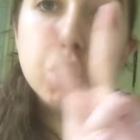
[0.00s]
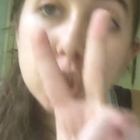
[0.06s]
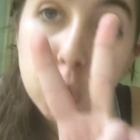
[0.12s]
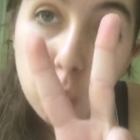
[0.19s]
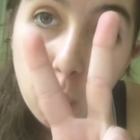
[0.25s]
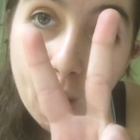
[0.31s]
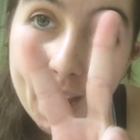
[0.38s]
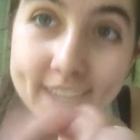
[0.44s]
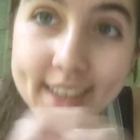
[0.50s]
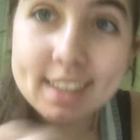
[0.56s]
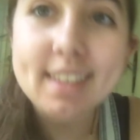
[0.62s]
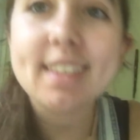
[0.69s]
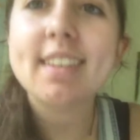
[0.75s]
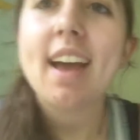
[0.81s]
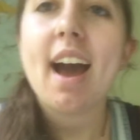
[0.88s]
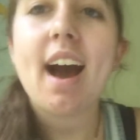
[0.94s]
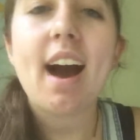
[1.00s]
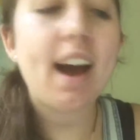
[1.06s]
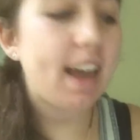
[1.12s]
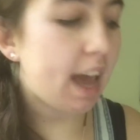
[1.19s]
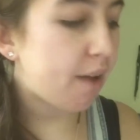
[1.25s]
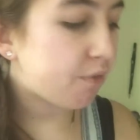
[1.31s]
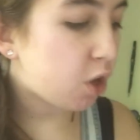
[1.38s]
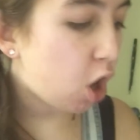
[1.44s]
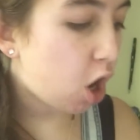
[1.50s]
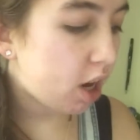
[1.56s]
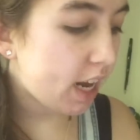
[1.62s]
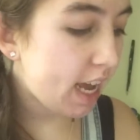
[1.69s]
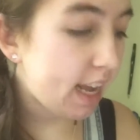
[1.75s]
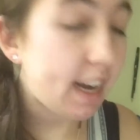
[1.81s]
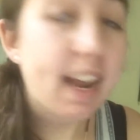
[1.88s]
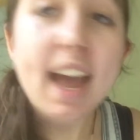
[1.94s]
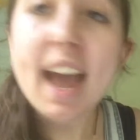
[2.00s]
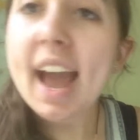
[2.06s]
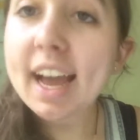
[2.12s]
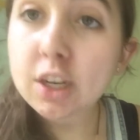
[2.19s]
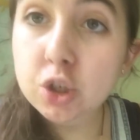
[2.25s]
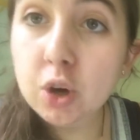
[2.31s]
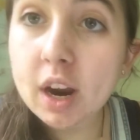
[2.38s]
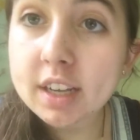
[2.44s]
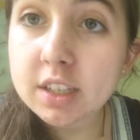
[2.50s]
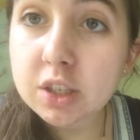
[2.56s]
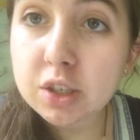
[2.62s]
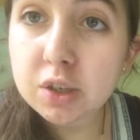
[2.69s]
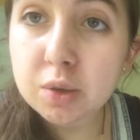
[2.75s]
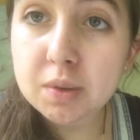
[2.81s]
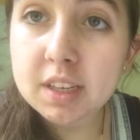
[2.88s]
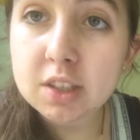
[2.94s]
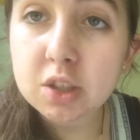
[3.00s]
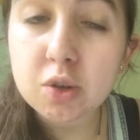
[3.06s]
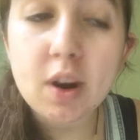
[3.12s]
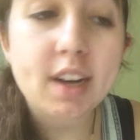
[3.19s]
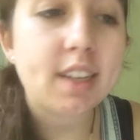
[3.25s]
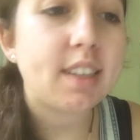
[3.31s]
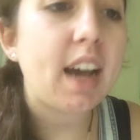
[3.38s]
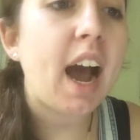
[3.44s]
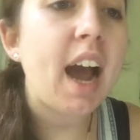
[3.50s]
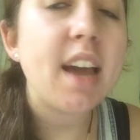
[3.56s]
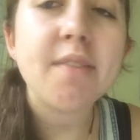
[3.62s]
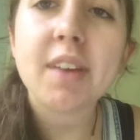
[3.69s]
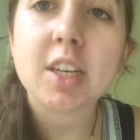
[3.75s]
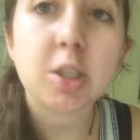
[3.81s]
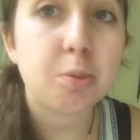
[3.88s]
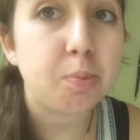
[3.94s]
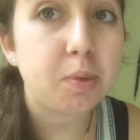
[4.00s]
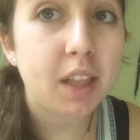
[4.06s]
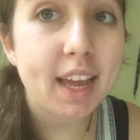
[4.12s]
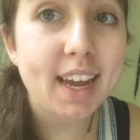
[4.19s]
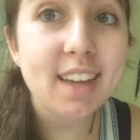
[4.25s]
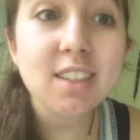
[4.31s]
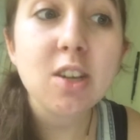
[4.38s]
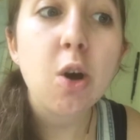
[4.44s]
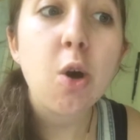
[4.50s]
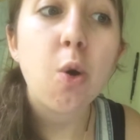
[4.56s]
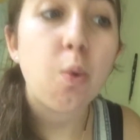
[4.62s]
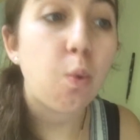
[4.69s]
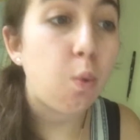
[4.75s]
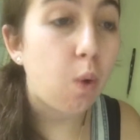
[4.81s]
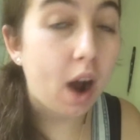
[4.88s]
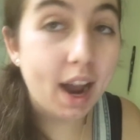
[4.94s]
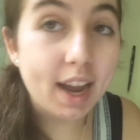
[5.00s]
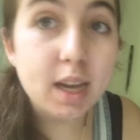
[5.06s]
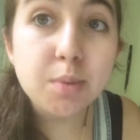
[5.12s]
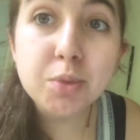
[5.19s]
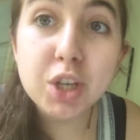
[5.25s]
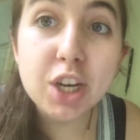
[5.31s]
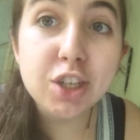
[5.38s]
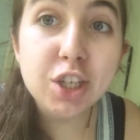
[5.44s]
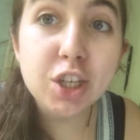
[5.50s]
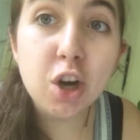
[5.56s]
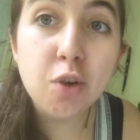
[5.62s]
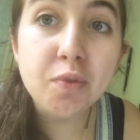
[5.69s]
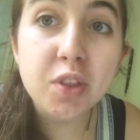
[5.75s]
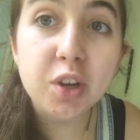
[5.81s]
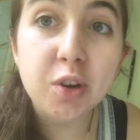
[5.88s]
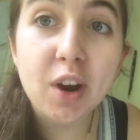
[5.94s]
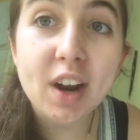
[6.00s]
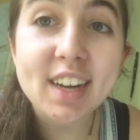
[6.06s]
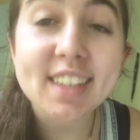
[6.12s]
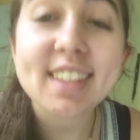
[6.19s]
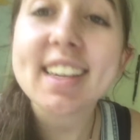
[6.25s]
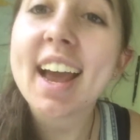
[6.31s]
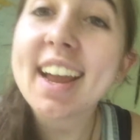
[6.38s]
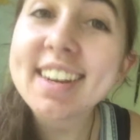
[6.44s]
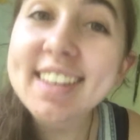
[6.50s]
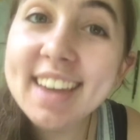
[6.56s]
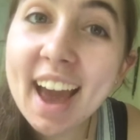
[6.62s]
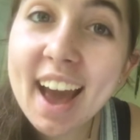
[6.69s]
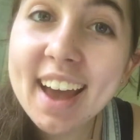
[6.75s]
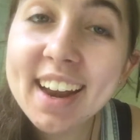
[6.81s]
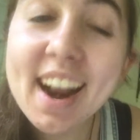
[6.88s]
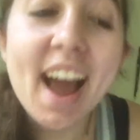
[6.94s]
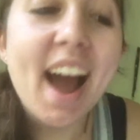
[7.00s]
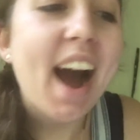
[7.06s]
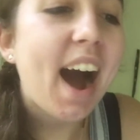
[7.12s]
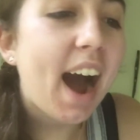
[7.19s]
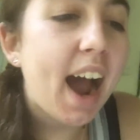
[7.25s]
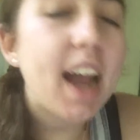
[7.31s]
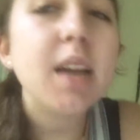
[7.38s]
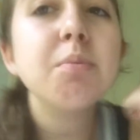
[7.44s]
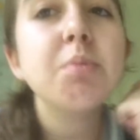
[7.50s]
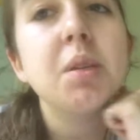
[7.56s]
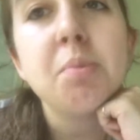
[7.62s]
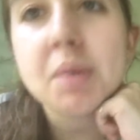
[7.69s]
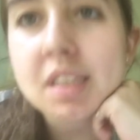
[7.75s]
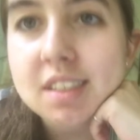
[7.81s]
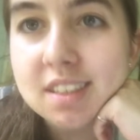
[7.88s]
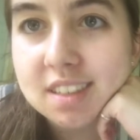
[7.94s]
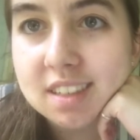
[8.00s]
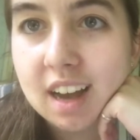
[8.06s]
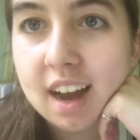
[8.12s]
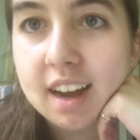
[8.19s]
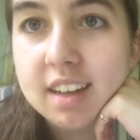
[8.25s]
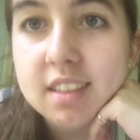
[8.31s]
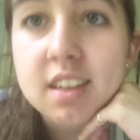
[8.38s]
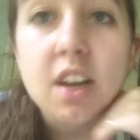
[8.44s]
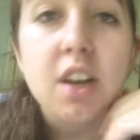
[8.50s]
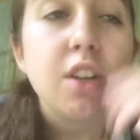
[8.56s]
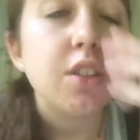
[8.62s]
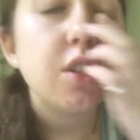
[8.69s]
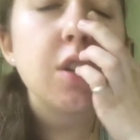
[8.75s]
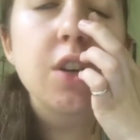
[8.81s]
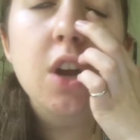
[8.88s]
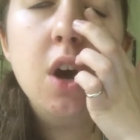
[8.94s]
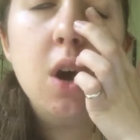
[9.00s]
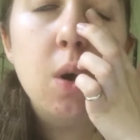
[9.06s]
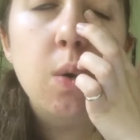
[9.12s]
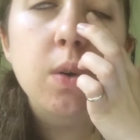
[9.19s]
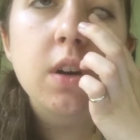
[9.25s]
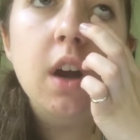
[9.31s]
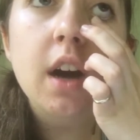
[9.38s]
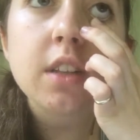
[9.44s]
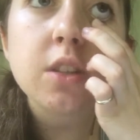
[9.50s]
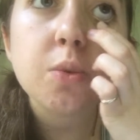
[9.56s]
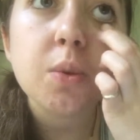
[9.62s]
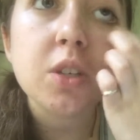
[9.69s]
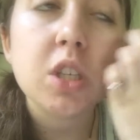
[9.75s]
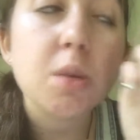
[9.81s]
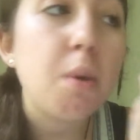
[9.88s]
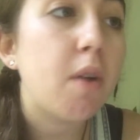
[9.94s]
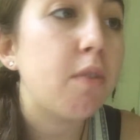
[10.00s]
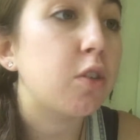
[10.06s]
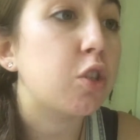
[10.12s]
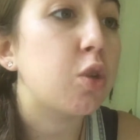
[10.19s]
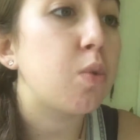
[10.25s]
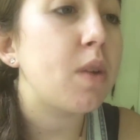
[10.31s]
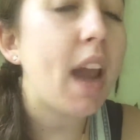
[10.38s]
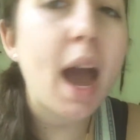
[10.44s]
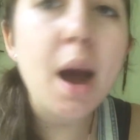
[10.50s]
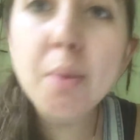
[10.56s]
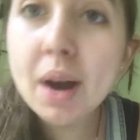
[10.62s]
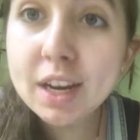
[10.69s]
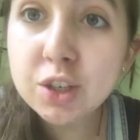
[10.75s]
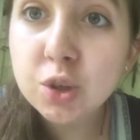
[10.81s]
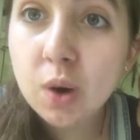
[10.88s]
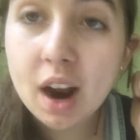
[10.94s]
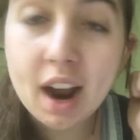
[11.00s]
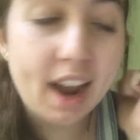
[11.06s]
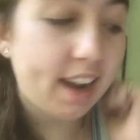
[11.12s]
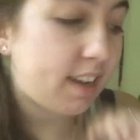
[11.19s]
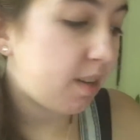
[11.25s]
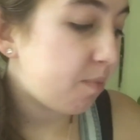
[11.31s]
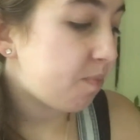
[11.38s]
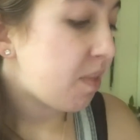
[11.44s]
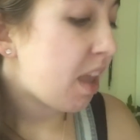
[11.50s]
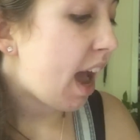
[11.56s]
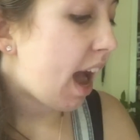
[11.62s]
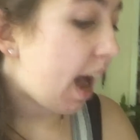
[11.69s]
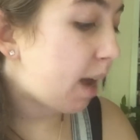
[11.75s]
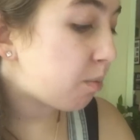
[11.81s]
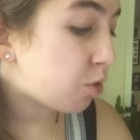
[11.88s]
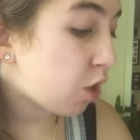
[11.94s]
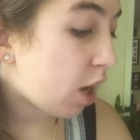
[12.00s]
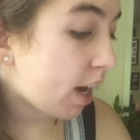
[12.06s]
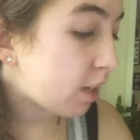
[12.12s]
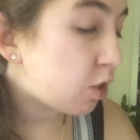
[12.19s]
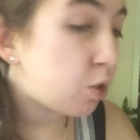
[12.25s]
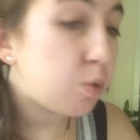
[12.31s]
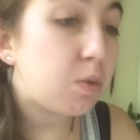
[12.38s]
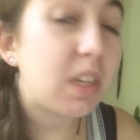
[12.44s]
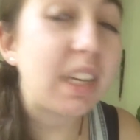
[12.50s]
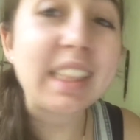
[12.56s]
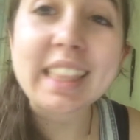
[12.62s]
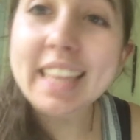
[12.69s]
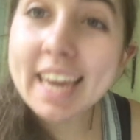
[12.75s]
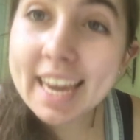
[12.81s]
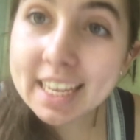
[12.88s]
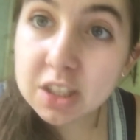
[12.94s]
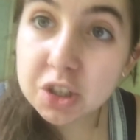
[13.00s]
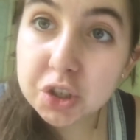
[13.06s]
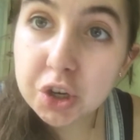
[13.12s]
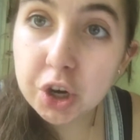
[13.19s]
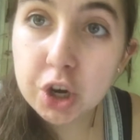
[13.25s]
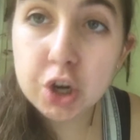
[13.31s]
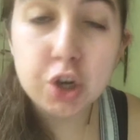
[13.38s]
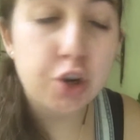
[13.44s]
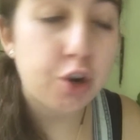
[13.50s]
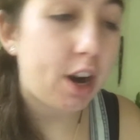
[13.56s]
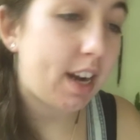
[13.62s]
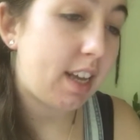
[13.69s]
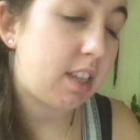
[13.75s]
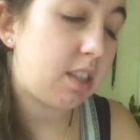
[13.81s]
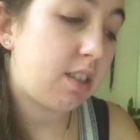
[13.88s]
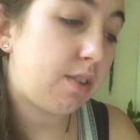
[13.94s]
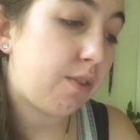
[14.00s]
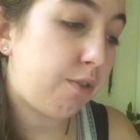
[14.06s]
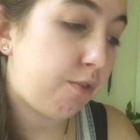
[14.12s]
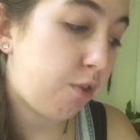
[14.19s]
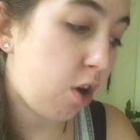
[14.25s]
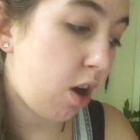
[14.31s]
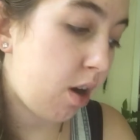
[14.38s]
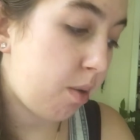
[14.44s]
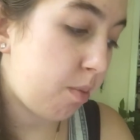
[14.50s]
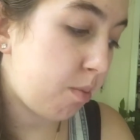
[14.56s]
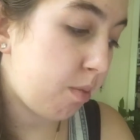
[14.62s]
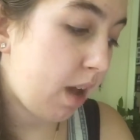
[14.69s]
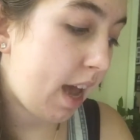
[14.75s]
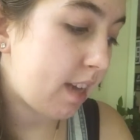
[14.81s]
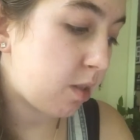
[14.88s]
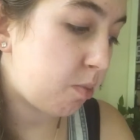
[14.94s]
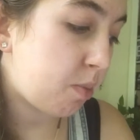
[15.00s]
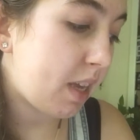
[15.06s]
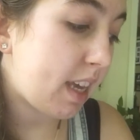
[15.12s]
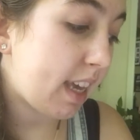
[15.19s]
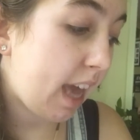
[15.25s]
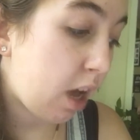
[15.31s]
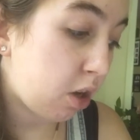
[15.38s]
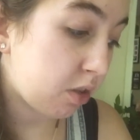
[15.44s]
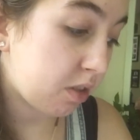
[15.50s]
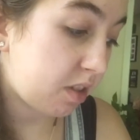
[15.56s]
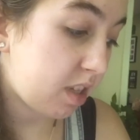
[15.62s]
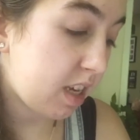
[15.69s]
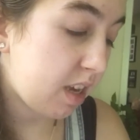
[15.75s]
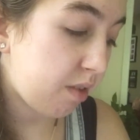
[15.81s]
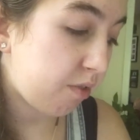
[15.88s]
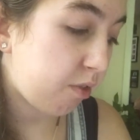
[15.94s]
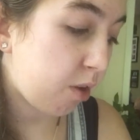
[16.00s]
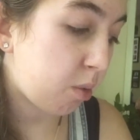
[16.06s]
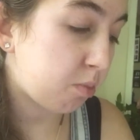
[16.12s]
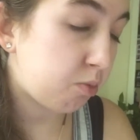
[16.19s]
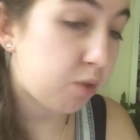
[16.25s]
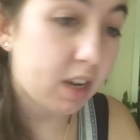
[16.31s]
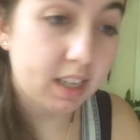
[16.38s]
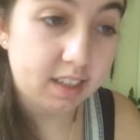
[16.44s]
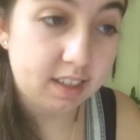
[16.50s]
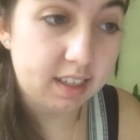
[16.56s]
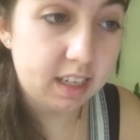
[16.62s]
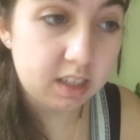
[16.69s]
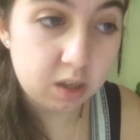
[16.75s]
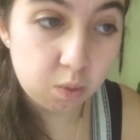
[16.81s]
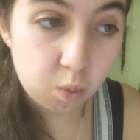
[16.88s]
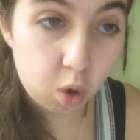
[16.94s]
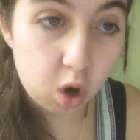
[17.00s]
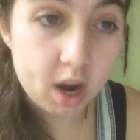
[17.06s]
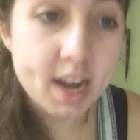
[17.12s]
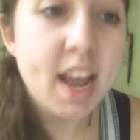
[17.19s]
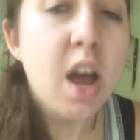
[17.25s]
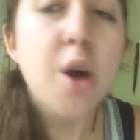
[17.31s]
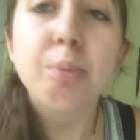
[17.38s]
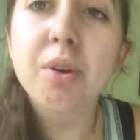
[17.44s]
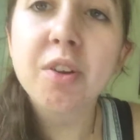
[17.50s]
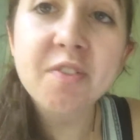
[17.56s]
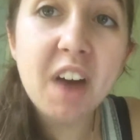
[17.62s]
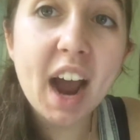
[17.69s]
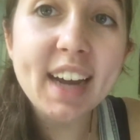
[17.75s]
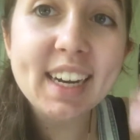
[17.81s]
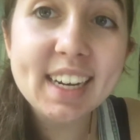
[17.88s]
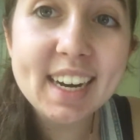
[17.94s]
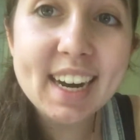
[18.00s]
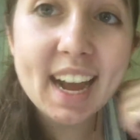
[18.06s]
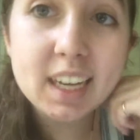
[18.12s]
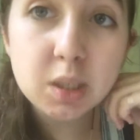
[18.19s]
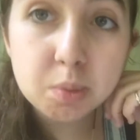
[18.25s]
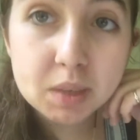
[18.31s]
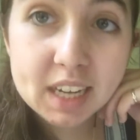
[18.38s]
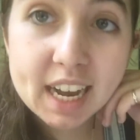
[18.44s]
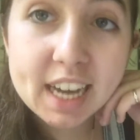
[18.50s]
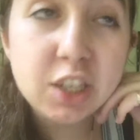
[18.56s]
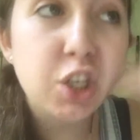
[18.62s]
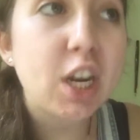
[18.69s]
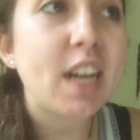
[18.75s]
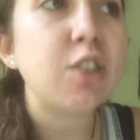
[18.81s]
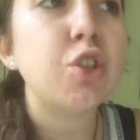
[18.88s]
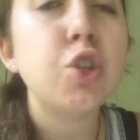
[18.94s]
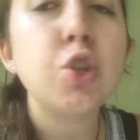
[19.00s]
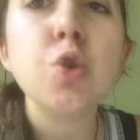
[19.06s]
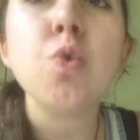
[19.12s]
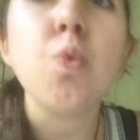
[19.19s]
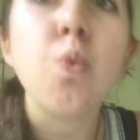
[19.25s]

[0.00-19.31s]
Twice I have gone in and tried to do these credits. I have explained why I'm changing over the credits, and yet IMDb decides to no, not switch them over. So now I tried I'm trying to delete her credits from as being Elsie from Ring Season 1, provided an explanation as to